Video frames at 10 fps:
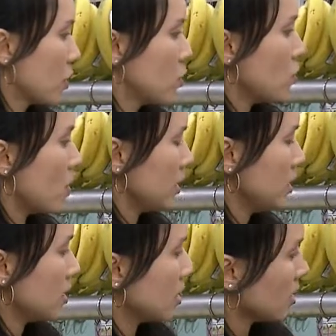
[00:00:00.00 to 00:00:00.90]
good one,
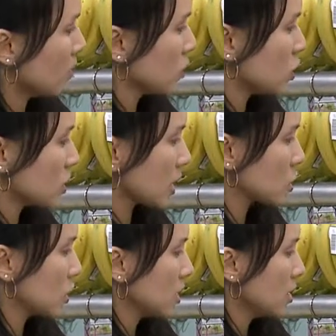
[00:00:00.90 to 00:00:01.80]
which is
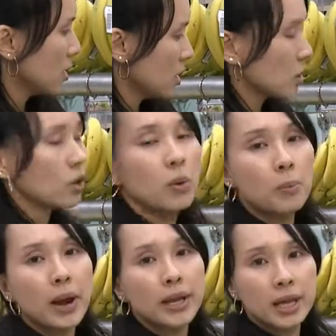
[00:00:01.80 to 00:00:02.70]
actually,
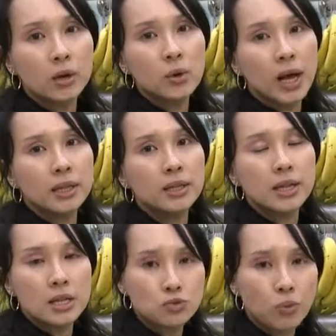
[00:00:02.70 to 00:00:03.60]
bright yellow color
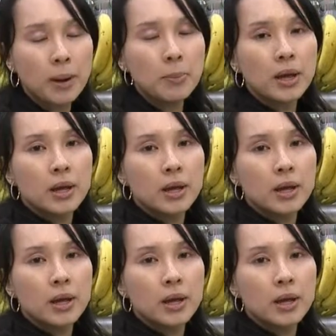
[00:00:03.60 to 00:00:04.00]
that's ripe,